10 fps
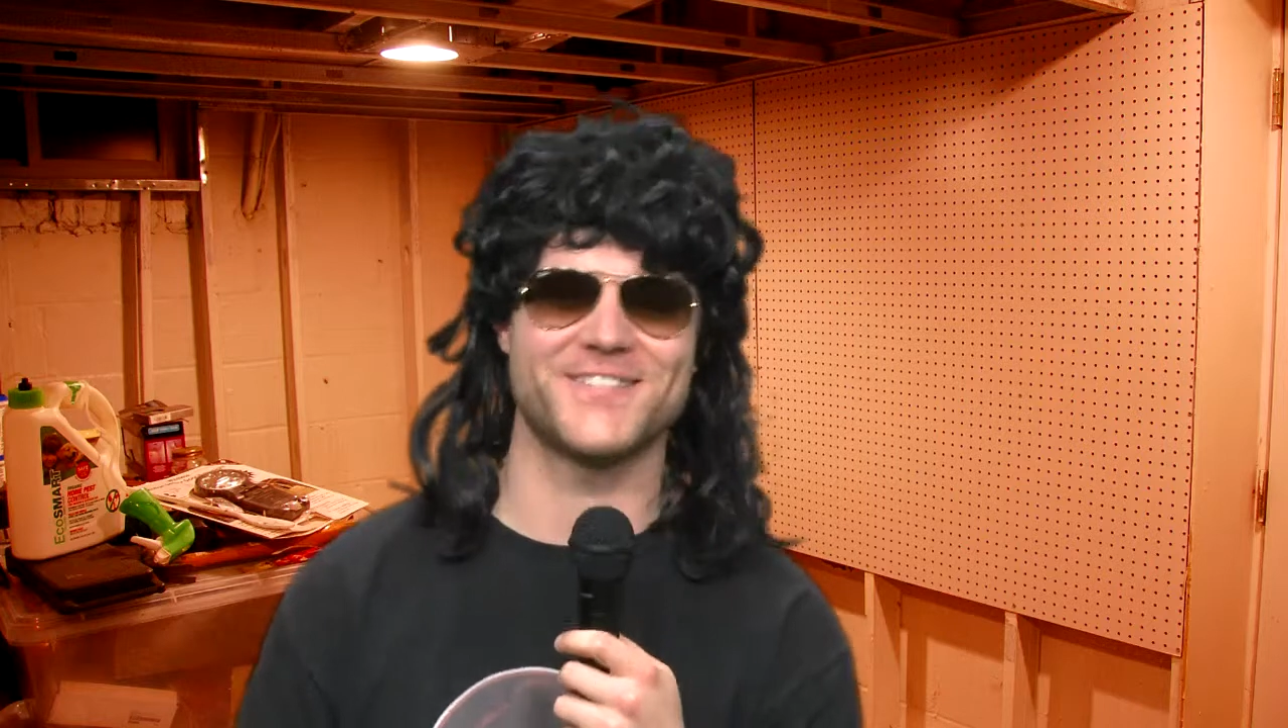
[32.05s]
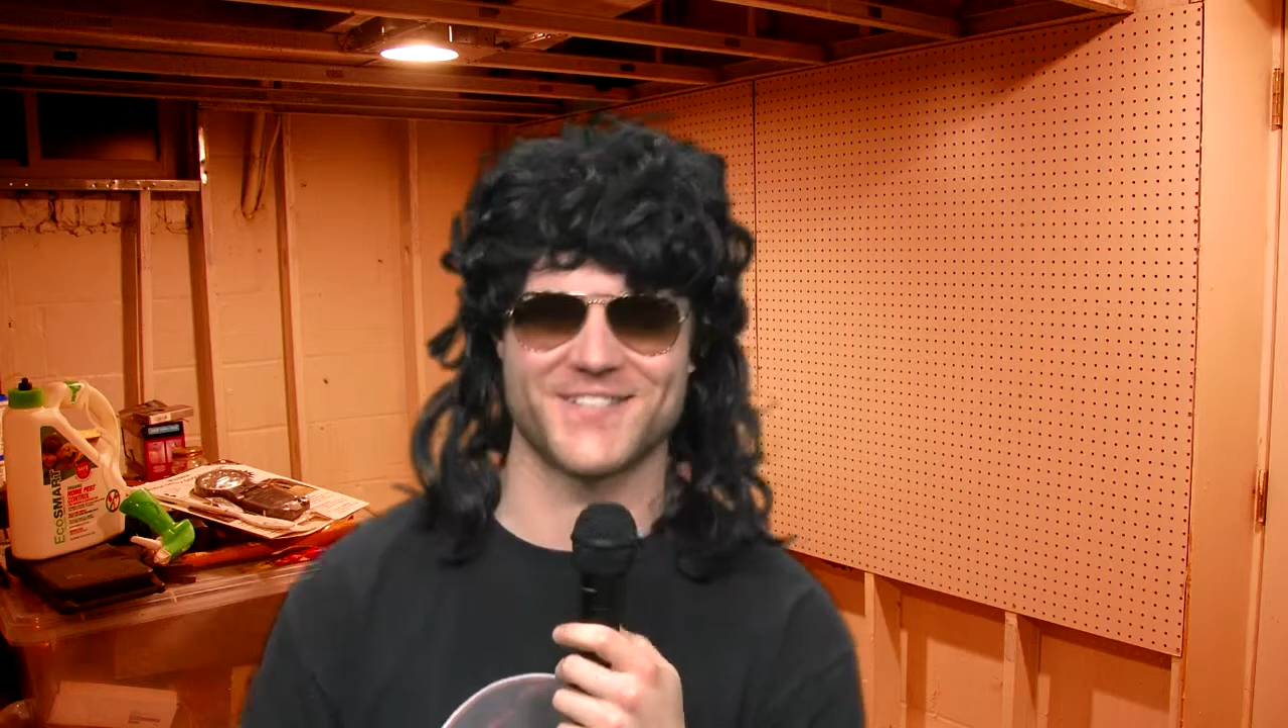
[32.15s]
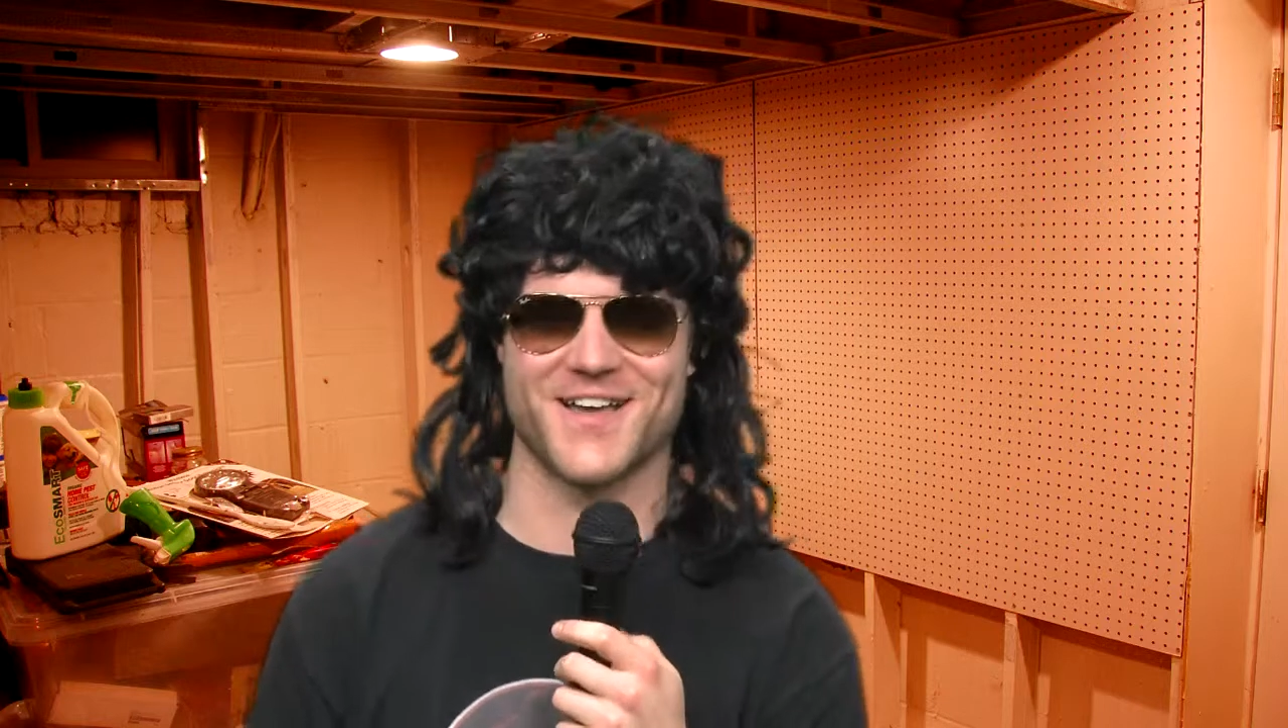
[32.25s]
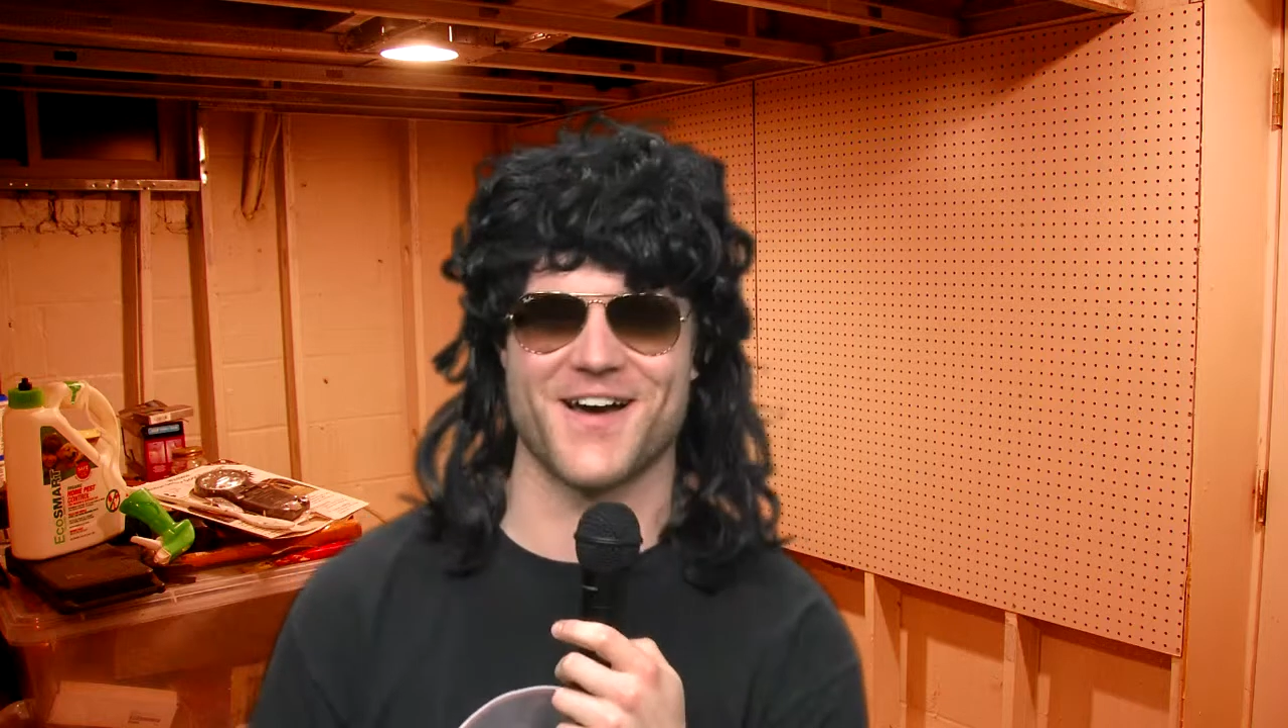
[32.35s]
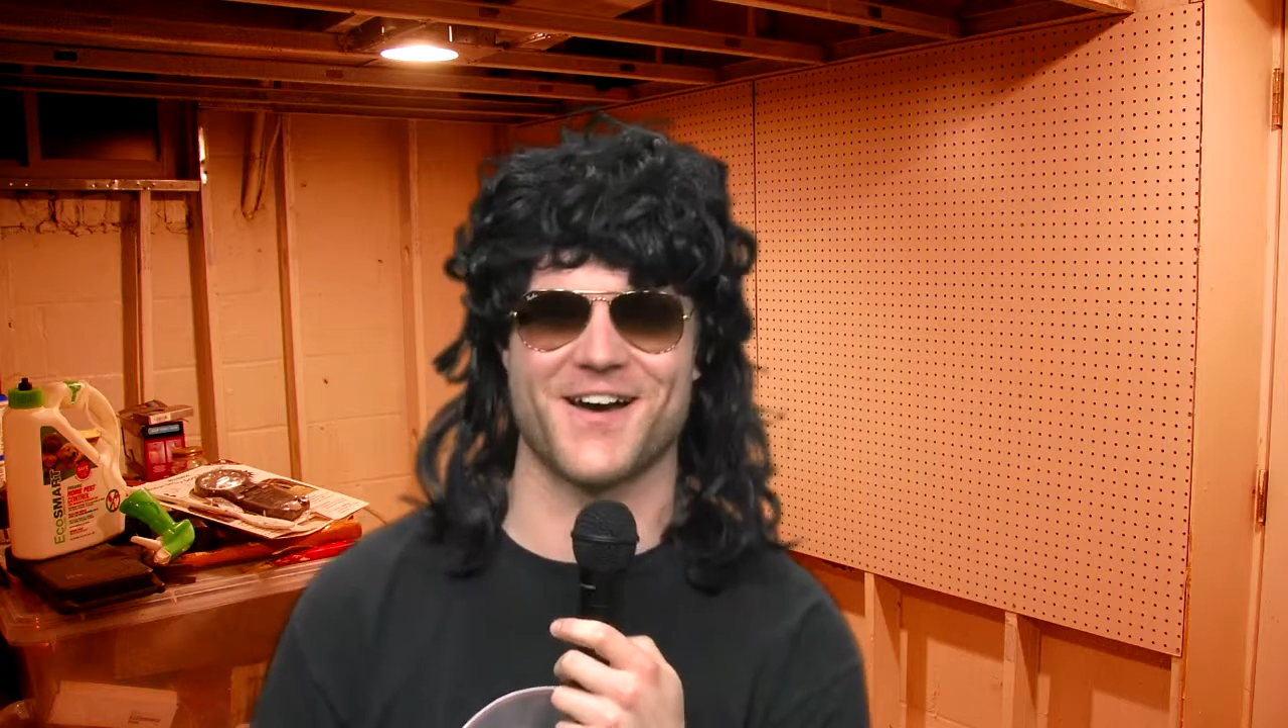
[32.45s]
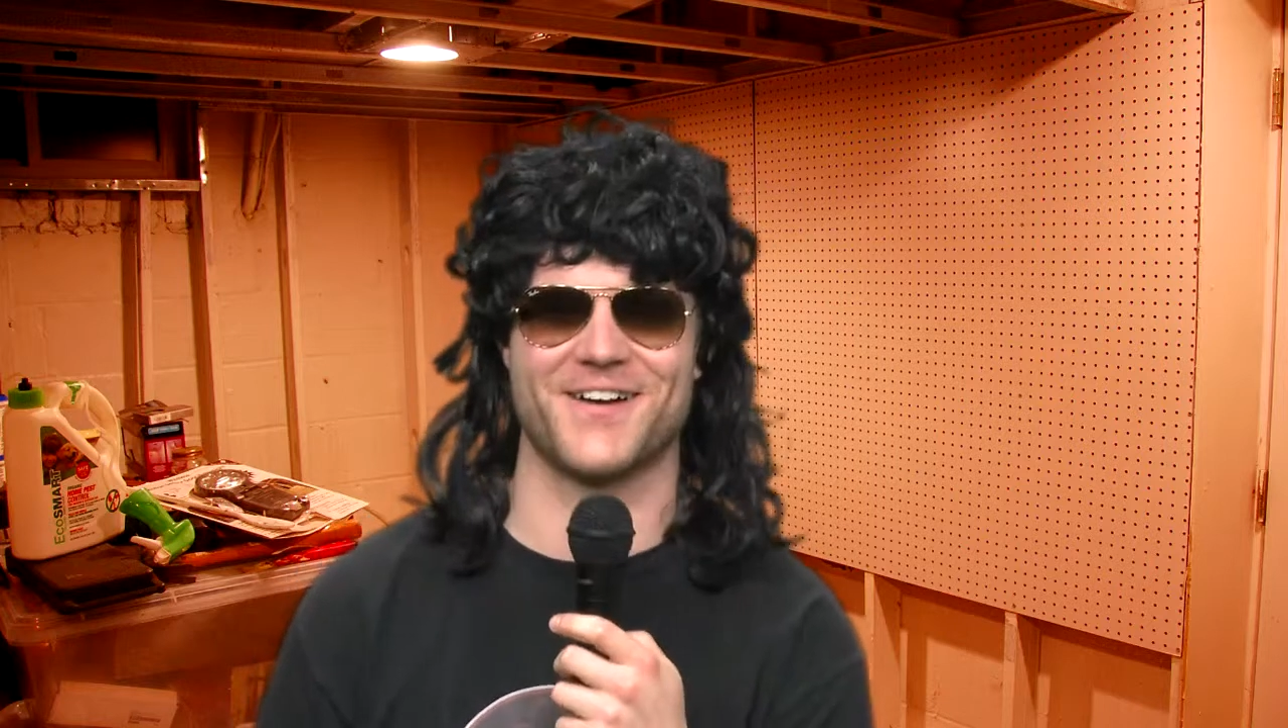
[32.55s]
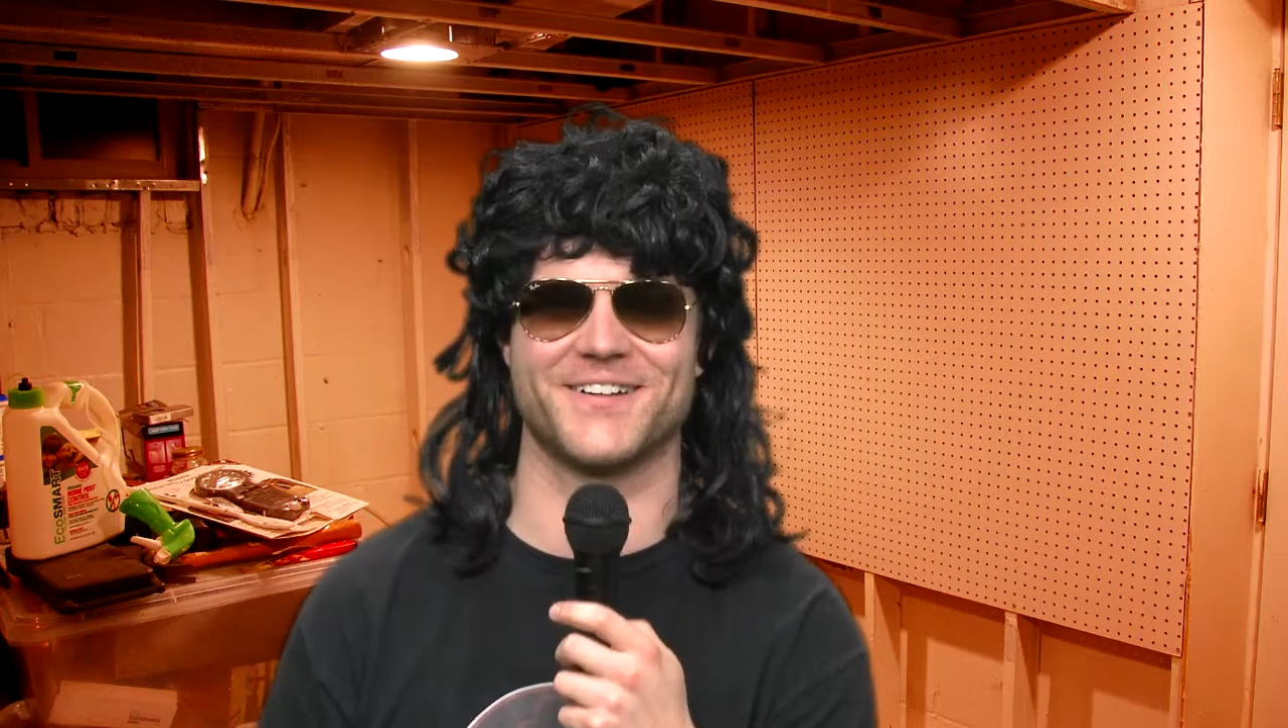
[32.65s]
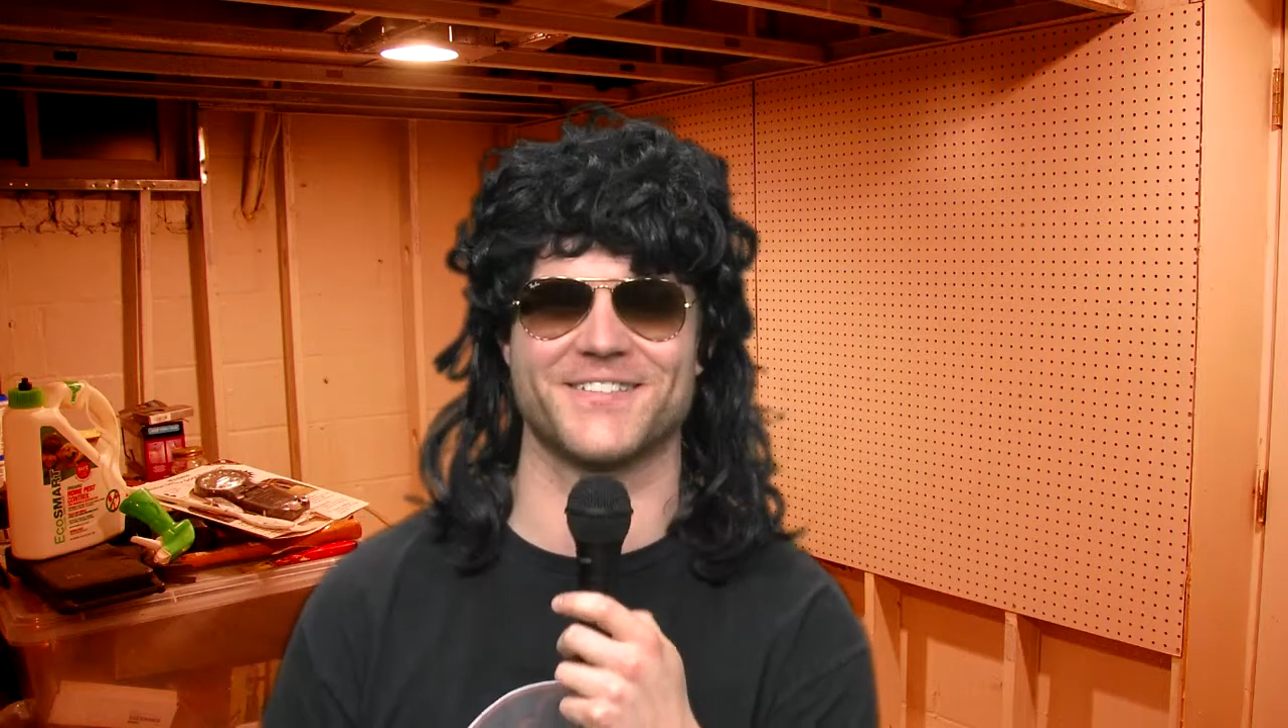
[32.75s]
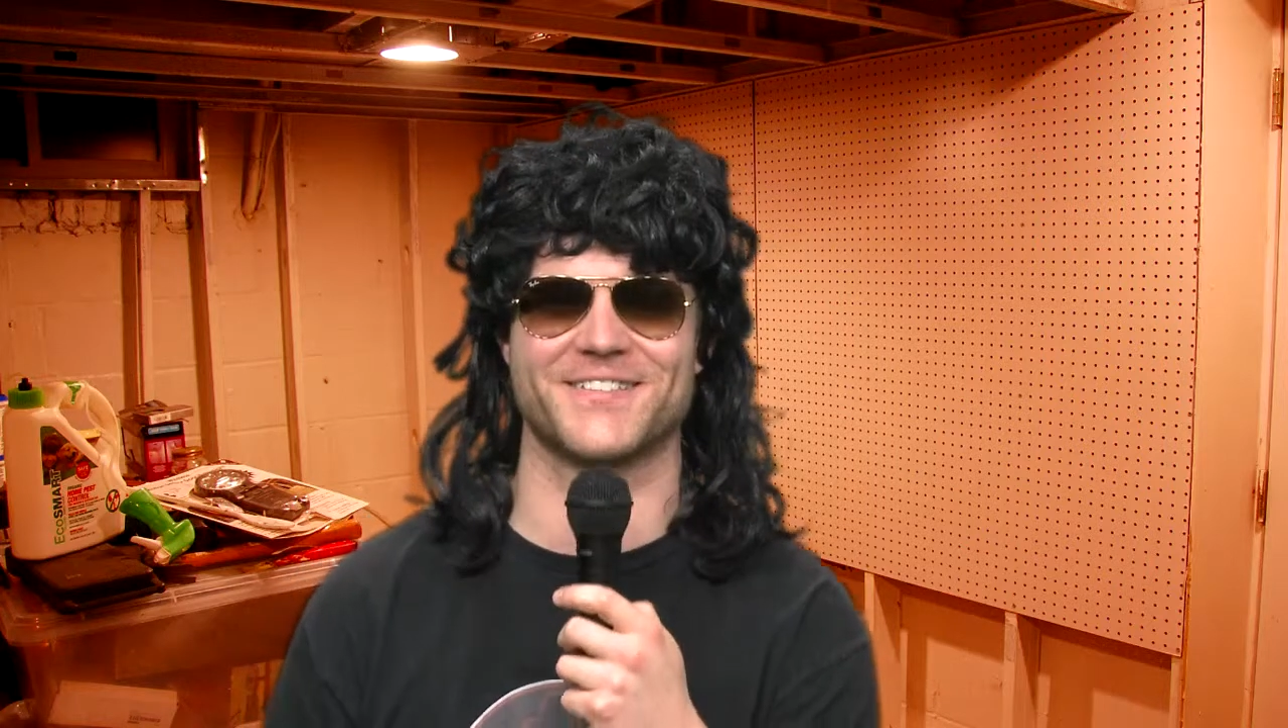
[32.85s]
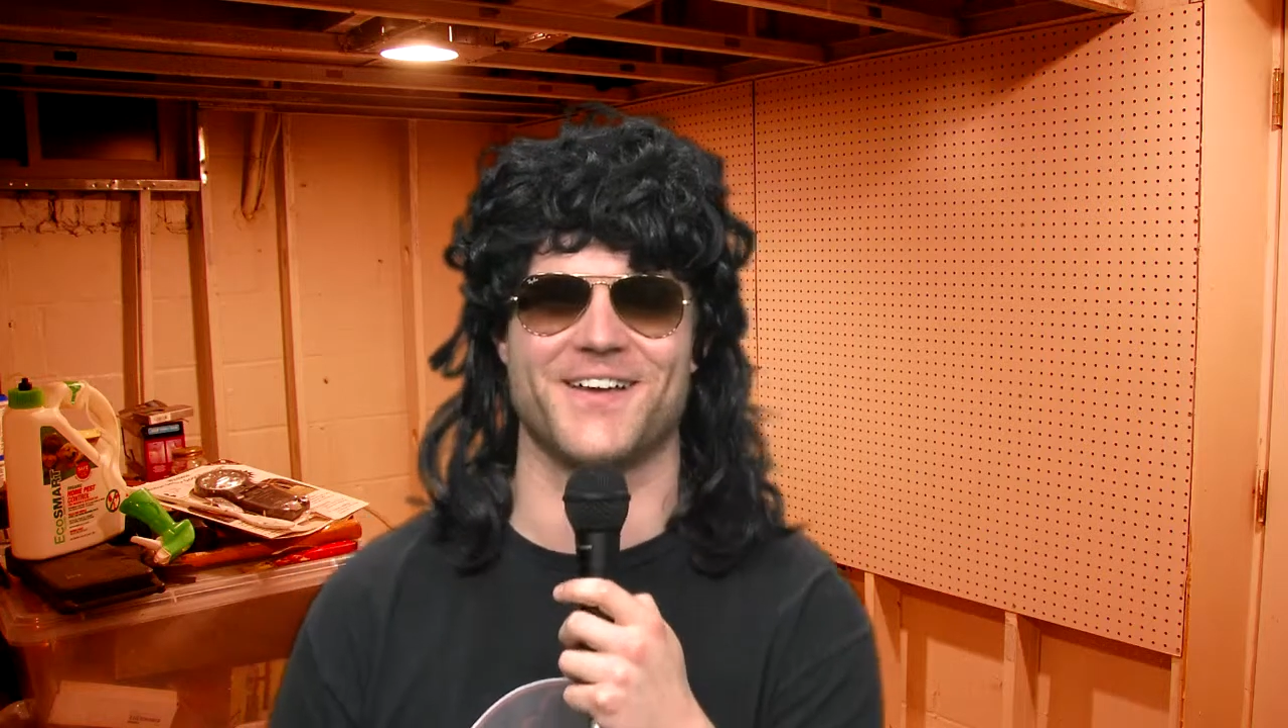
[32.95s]

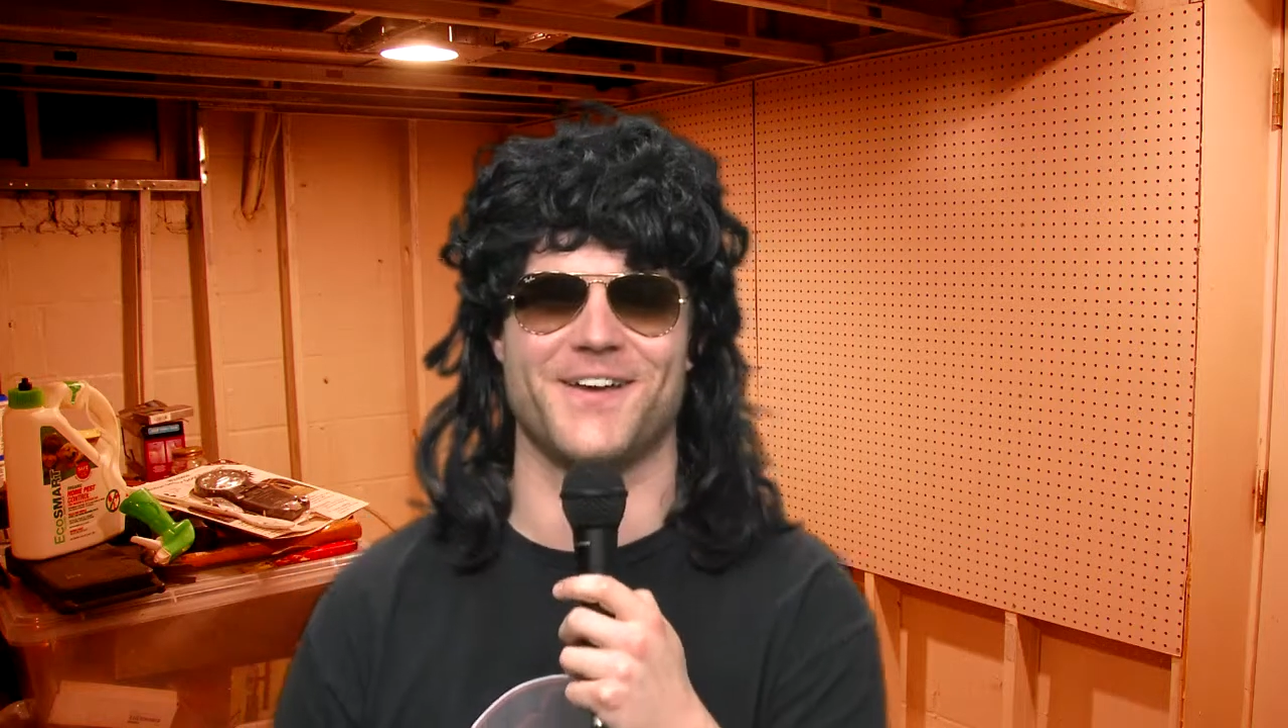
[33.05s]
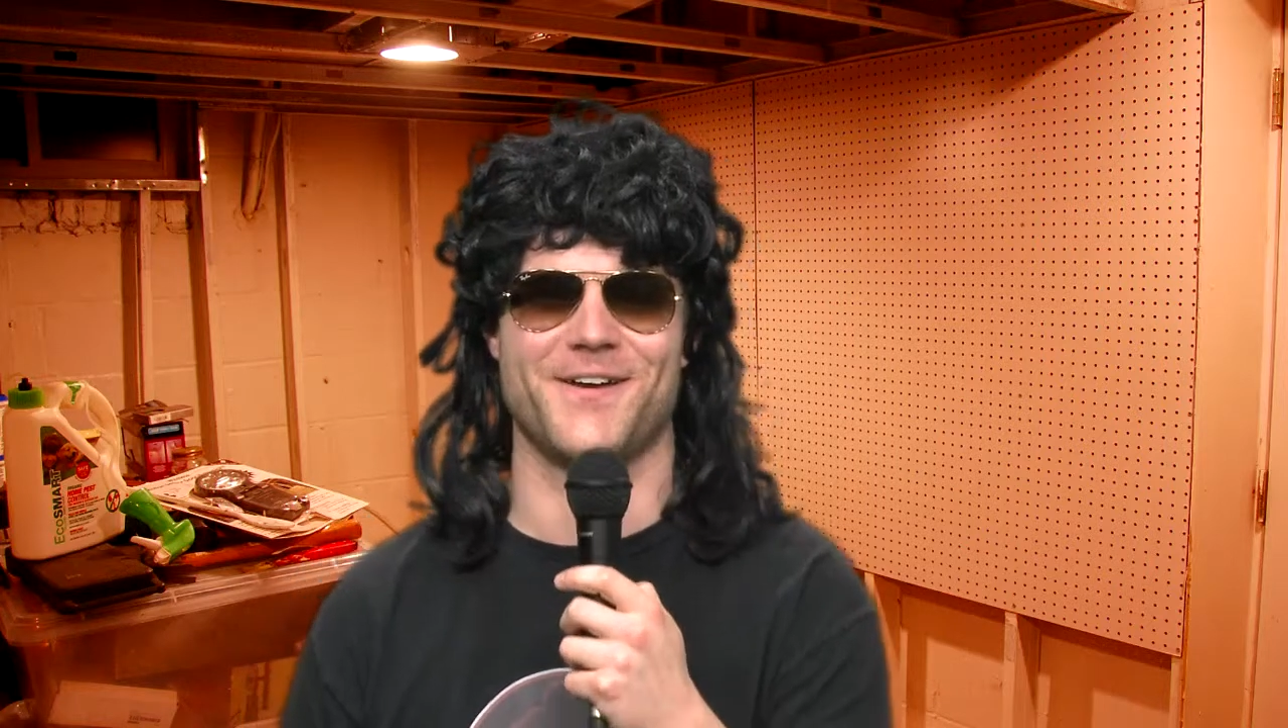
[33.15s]
songs,